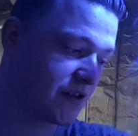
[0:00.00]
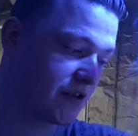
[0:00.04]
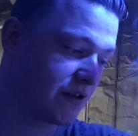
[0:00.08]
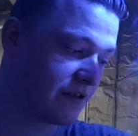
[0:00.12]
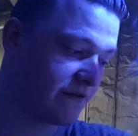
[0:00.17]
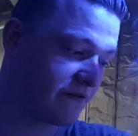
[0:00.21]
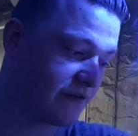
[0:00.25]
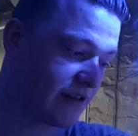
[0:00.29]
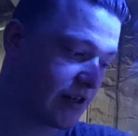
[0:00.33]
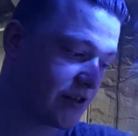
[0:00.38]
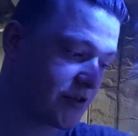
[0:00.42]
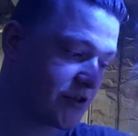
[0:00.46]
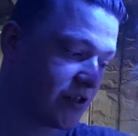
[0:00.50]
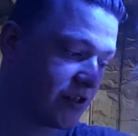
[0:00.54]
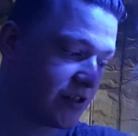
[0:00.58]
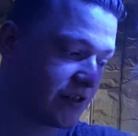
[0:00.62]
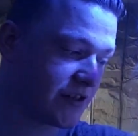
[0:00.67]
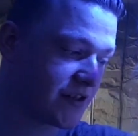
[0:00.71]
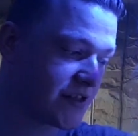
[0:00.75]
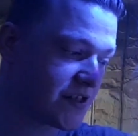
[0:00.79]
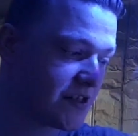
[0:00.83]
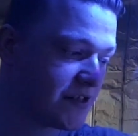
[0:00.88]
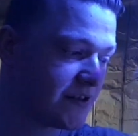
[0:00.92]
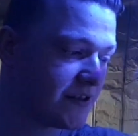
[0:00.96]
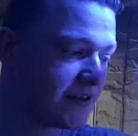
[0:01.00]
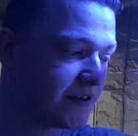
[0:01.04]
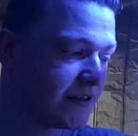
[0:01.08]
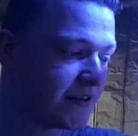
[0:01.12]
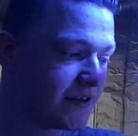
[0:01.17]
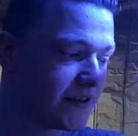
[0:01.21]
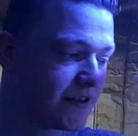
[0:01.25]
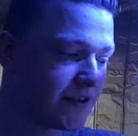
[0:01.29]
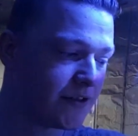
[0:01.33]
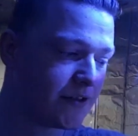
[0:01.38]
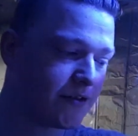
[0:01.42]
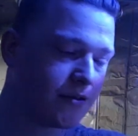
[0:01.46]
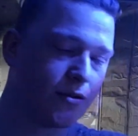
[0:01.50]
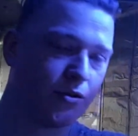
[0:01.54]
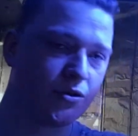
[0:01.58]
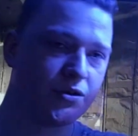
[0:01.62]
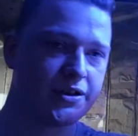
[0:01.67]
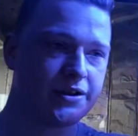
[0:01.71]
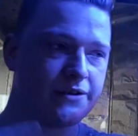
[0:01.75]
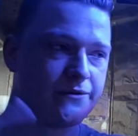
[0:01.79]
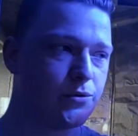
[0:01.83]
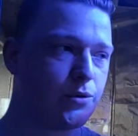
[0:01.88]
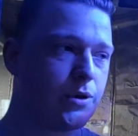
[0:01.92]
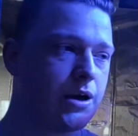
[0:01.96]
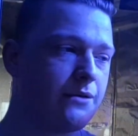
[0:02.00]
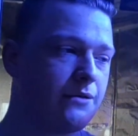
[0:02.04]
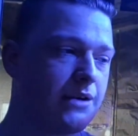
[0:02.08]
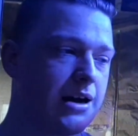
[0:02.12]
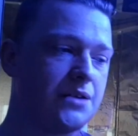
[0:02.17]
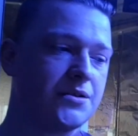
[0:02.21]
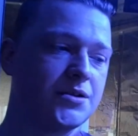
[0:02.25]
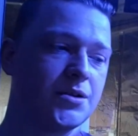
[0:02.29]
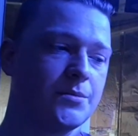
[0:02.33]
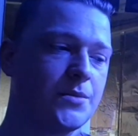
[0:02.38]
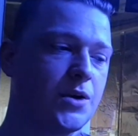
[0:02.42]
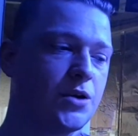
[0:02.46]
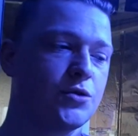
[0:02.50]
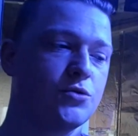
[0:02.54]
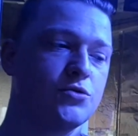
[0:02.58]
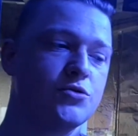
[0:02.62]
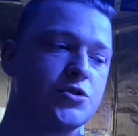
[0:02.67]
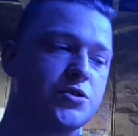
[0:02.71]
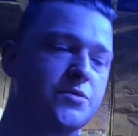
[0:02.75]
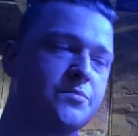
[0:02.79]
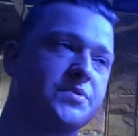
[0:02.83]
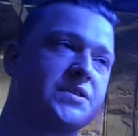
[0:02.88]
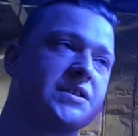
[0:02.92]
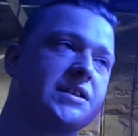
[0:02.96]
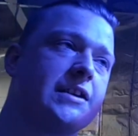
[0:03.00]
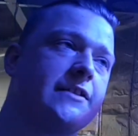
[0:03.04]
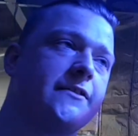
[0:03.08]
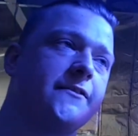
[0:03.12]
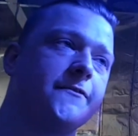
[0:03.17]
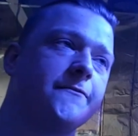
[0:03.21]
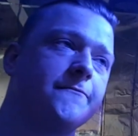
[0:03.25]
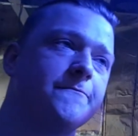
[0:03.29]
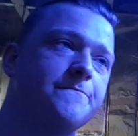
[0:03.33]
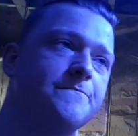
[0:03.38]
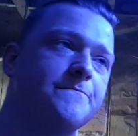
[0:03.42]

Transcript: dinoflagellates, or the other way around. I'm not 100%,